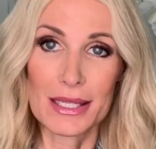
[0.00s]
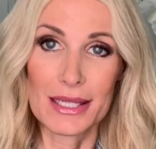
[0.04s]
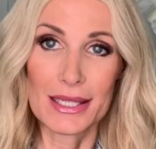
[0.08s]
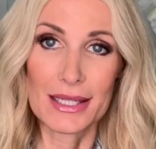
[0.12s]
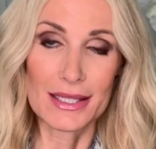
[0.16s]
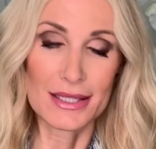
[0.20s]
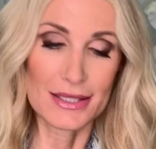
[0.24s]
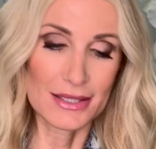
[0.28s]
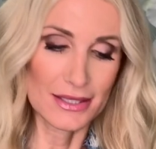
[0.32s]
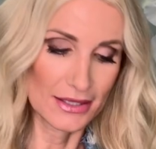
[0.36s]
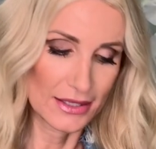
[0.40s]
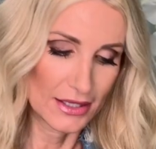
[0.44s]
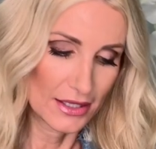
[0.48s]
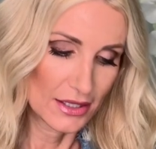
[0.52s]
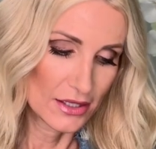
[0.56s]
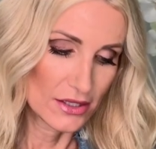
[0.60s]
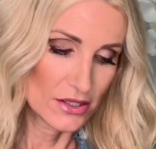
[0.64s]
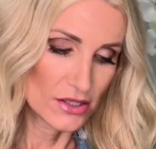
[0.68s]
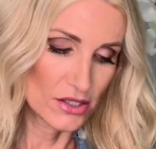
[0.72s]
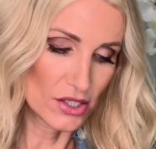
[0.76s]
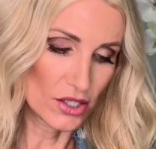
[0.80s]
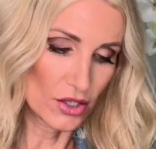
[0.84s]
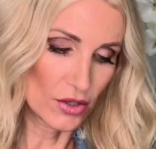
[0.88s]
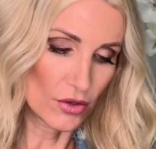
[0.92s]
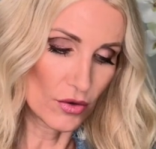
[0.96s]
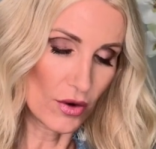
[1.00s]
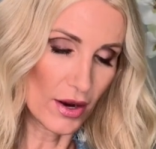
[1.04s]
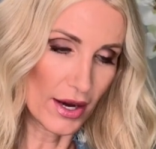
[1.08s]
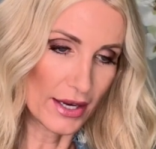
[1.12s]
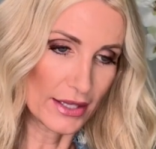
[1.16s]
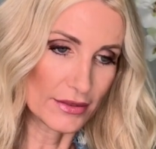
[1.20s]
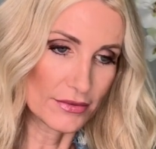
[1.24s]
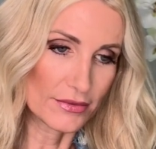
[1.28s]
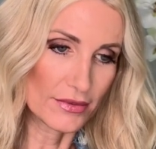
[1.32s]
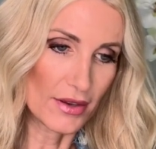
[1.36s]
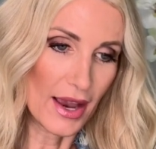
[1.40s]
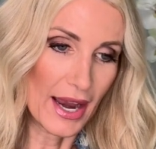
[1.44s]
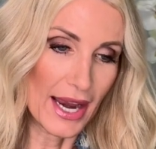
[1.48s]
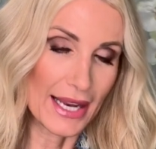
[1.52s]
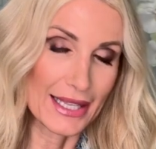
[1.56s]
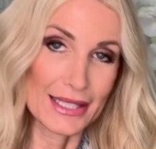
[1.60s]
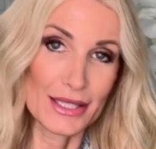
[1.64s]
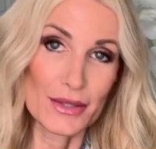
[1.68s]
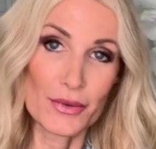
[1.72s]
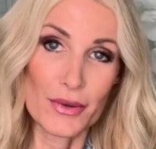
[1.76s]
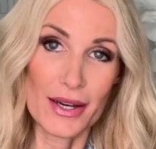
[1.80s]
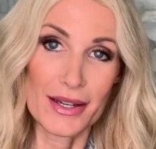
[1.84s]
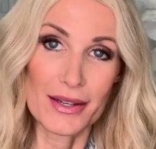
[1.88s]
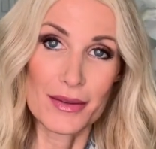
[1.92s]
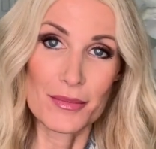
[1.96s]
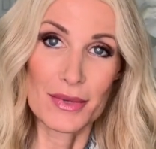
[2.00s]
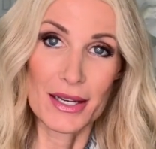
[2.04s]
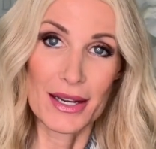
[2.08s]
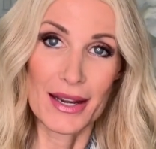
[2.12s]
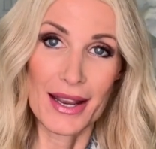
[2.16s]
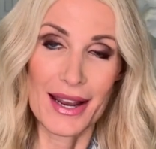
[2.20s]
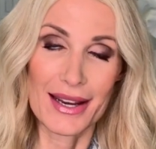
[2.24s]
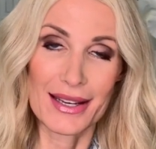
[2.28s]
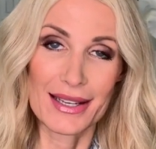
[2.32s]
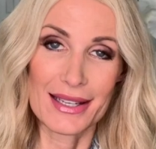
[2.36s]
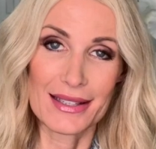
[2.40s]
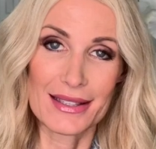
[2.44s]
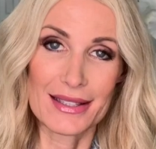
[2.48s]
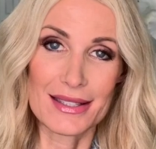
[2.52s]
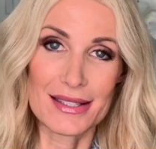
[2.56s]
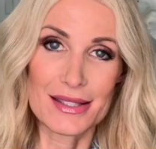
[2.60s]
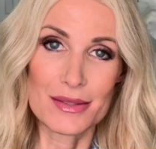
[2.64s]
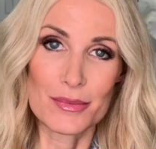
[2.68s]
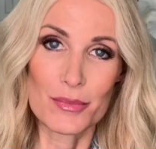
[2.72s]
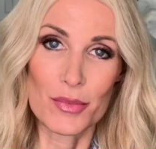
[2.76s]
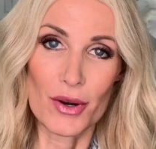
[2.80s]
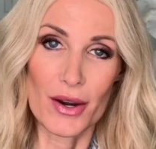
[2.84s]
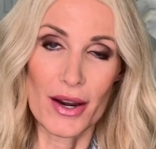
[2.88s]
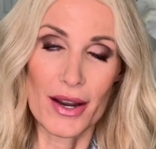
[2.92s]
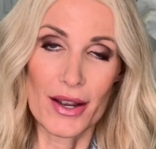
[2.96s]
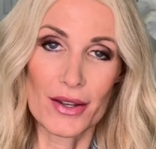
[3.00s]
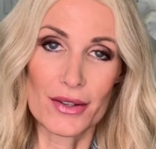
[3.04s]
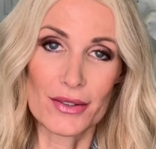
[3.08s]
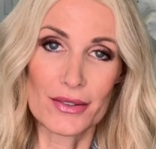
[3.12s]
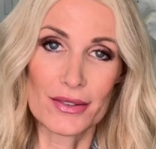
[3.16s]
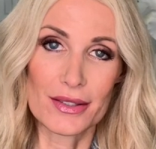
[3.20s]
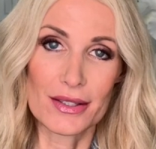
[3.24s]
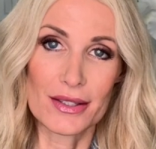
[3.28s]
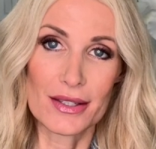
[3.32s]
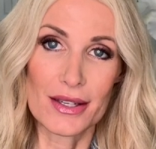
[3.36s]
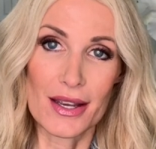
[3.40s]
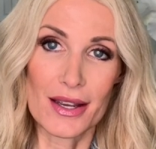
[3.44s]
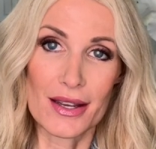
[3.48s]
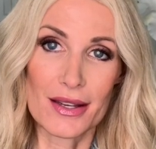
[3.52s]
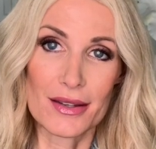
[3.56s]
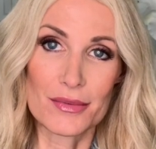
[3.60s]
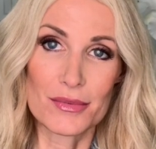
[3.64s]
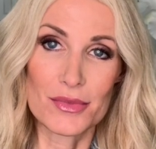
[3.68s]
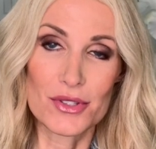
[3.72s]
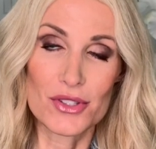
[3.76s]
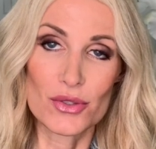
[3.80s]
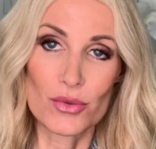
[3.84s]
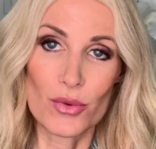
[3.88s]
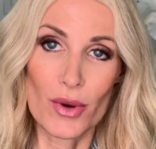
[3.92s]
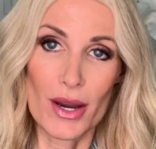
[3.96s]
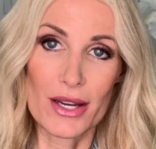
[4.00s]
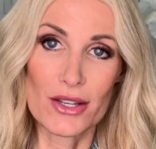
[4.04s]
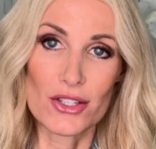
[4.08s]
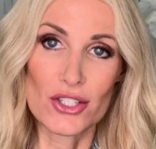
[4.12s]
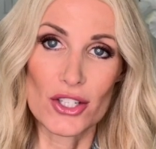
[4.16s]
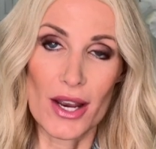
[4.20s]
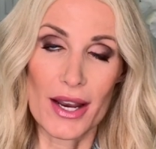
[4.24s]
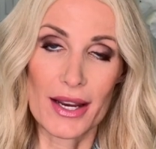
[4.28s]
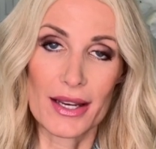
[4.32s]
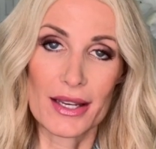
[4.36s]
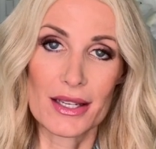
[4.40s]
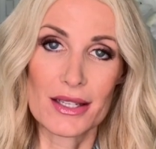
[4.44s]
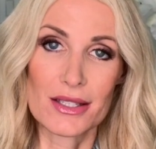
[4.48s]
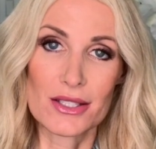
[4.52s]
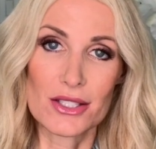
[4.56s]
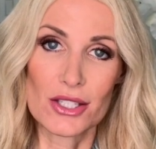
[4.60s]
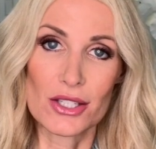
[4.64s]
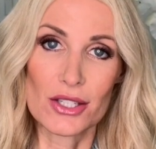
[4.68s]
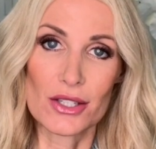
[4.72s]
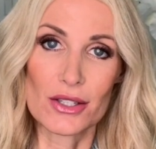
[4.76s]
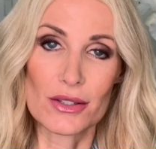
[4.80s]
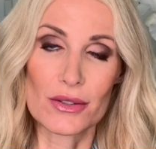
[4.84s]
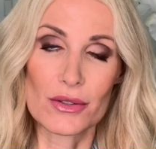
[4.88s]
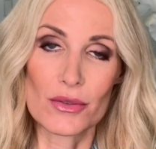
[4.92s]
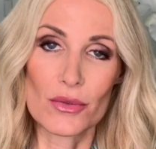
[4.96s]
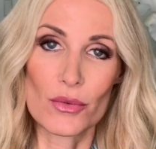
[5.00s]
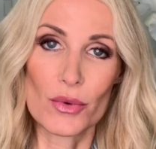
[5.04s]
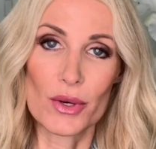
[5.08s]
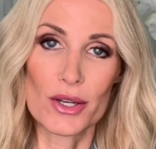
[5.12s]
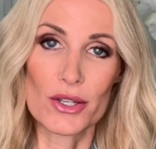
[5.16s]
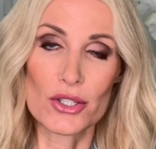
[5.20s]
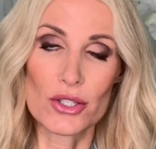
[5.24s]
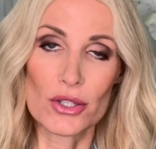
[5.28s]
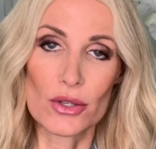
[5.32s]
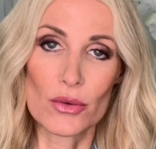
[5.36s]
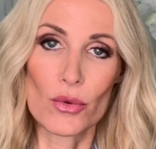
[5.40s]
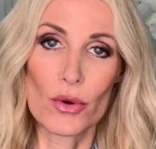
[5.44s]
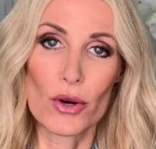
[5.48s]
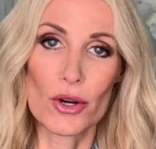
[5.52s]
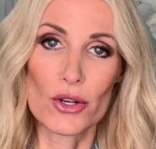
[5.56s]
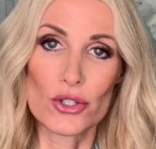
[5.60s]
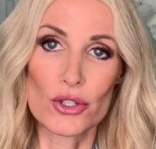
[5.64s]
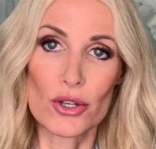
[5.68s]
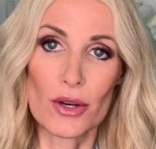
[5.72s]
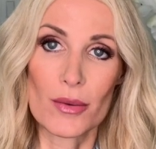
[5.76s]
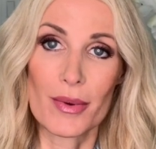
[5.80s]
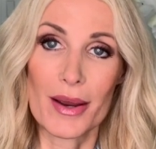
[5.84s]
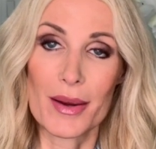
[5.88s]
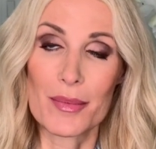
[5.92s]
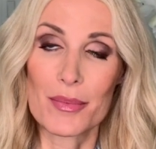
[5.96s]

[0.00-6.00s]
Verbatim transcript: beat it. So I highly recommend adding this brown um, suede jacket to your winter wardrobe.